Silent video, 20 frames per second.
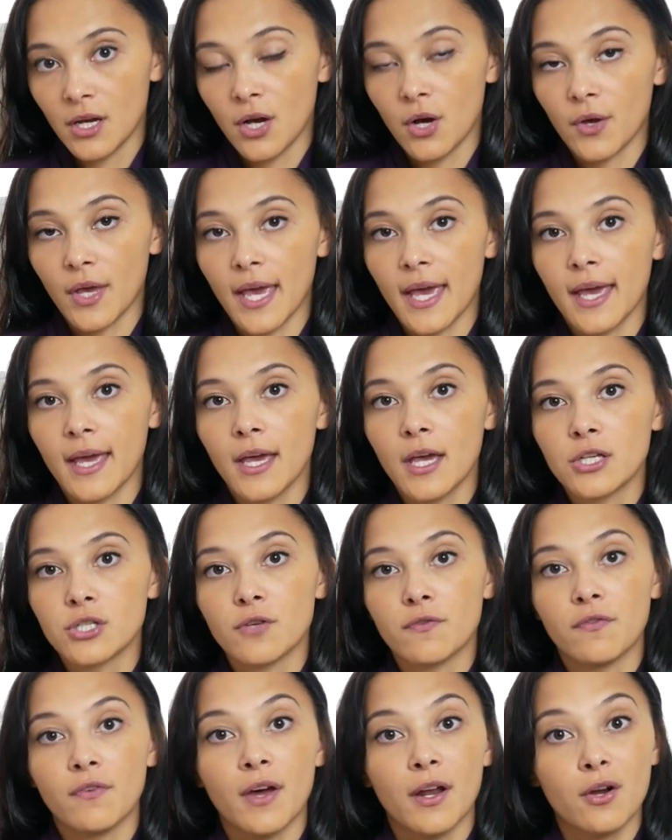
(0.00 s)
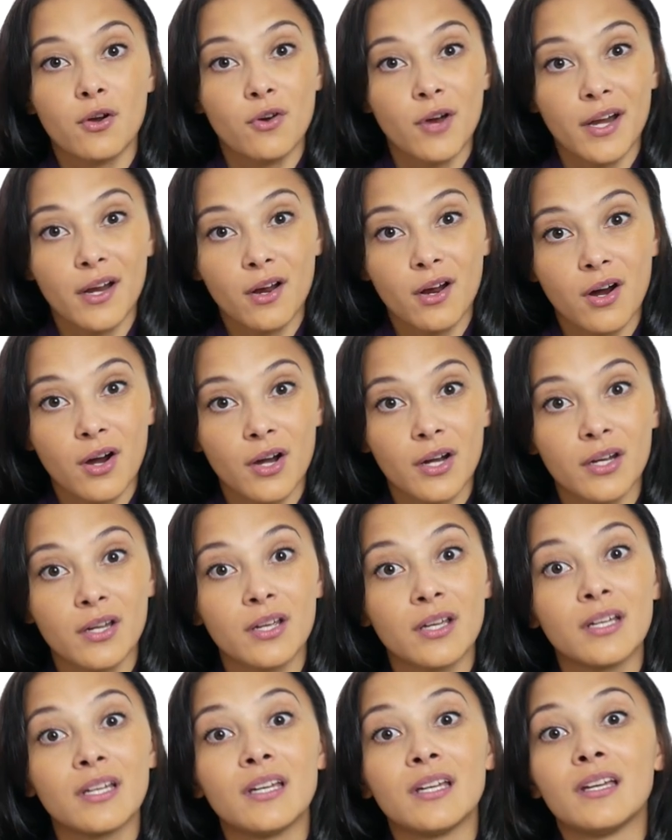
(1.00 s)
Okay, so if you've got a credit card,
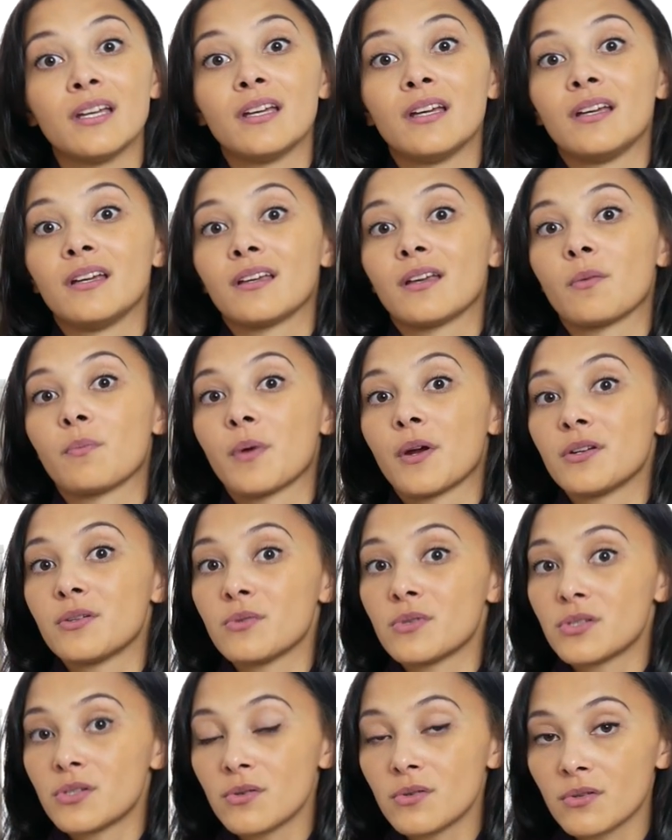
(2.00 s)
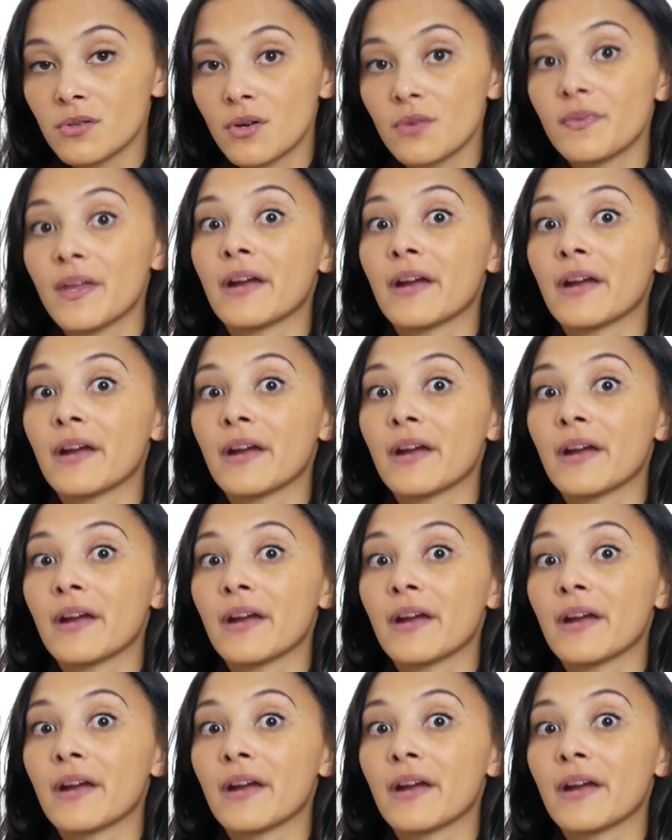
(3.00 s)
compared to a student loan,